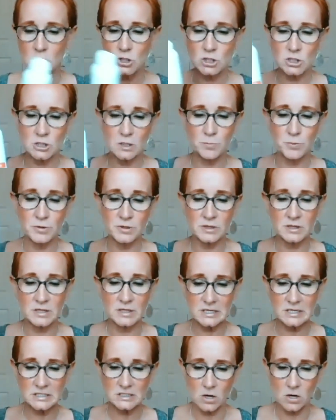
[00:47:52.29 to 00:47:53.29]
She put
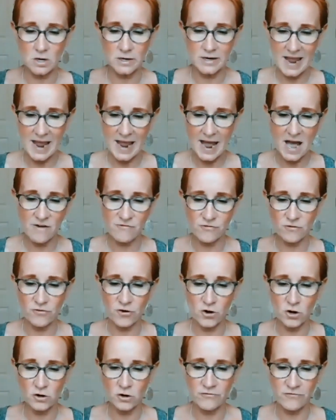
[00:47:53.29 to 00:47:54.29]
this on half
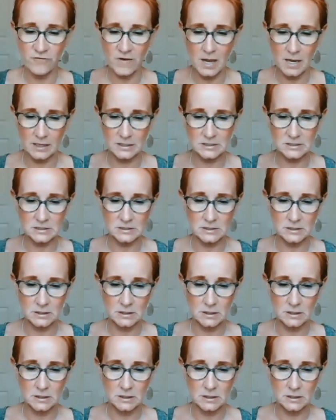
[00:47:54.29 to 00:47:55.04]
of her face,